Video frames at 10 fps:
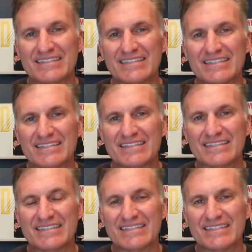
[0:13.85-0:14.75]

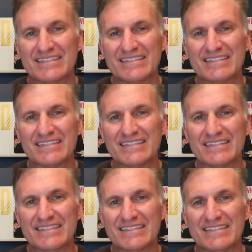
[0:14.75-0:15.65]

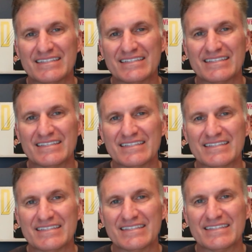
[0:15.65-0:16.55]

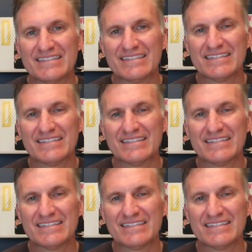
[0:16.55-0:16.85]
[no speech]